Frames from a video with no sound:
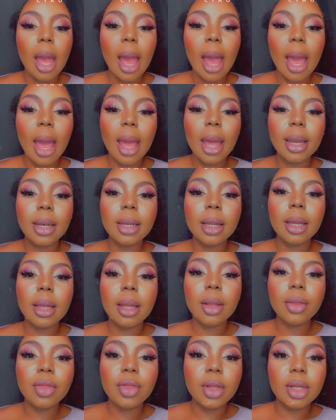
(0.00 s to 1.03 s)
and
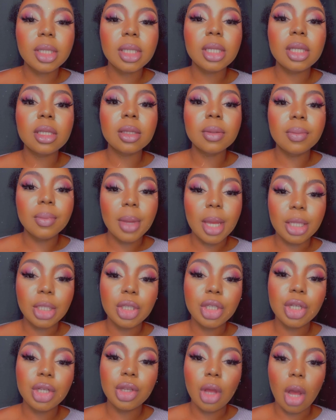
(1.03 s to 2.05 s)
this is
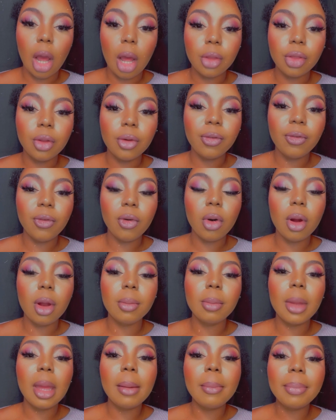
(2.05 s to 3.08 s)
mentioned on the
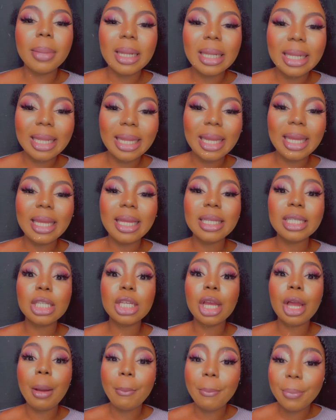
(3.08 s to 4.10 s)
form please
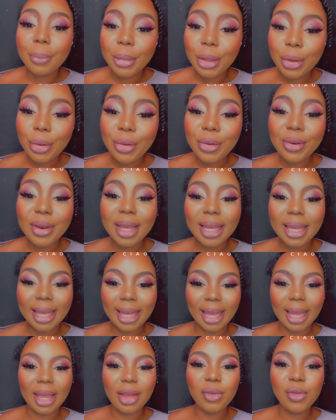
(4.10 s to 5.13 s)

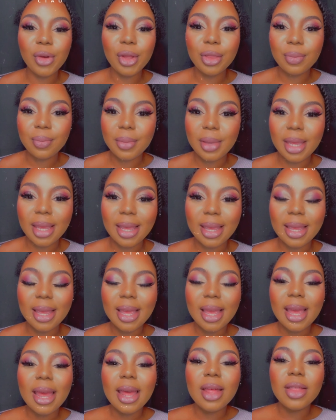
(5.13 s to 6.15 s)
communicate with me
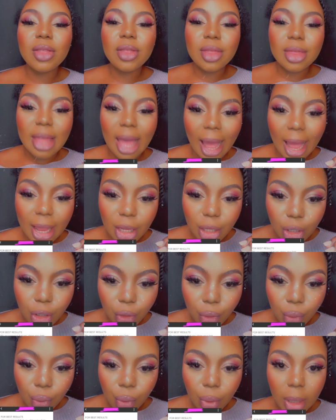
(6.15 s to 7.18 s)
that
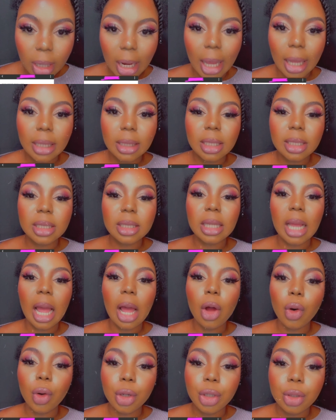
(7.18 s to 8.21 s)
you like the
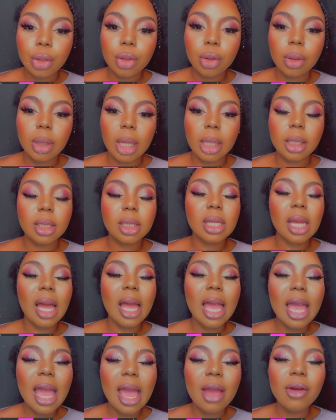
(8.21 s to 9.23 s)
style or you don't like the style.
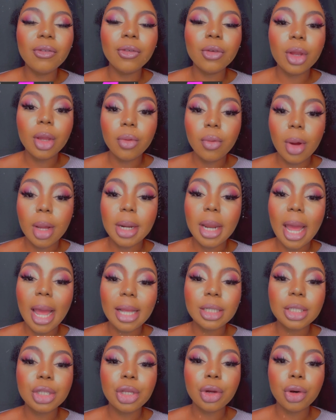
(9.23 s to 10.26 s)
Everyone
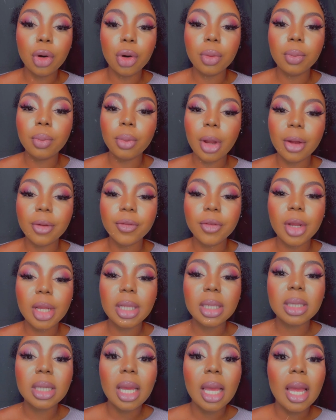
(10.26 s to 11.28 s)
has their own
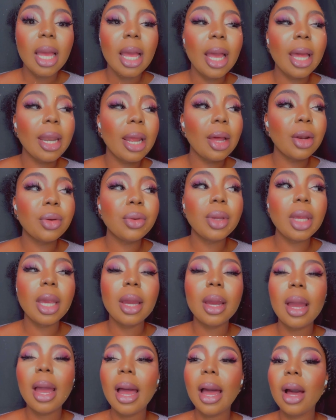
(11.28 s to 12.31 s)
preference, and I don't
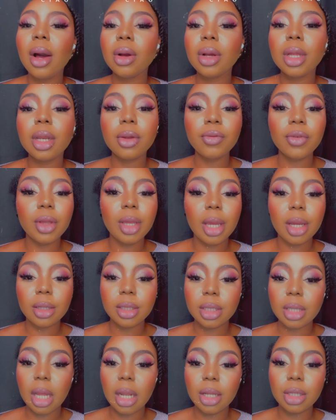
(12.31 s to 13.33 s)
care how good of a
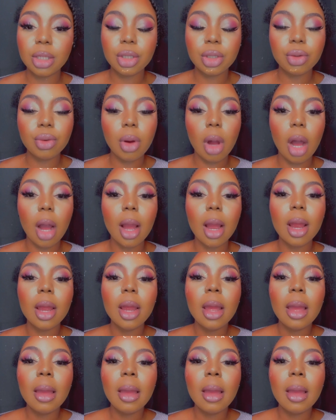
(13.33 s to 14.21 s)
hairstylist you are.